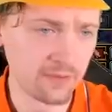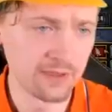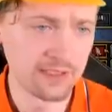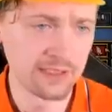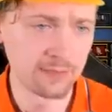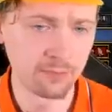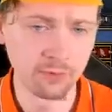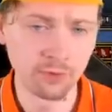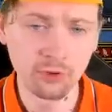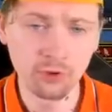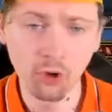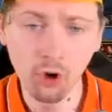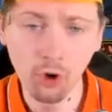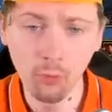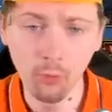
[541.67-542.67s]
for example in
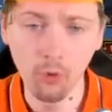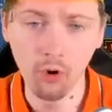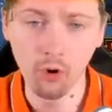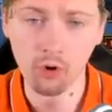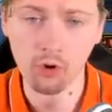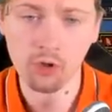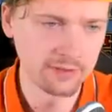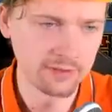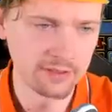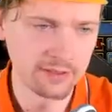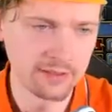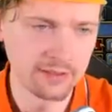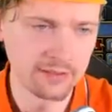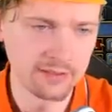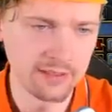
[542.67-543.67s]
Como,
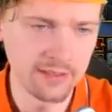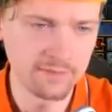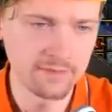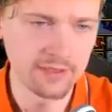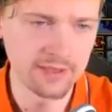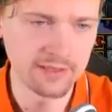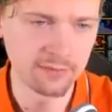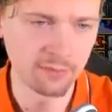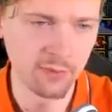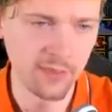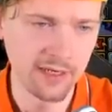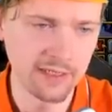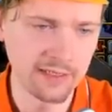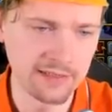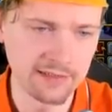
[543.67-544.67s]
death just
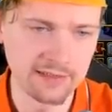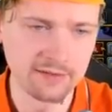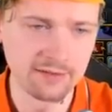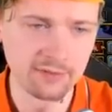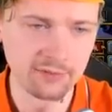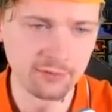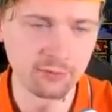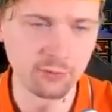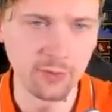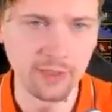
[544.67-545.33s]
twice, two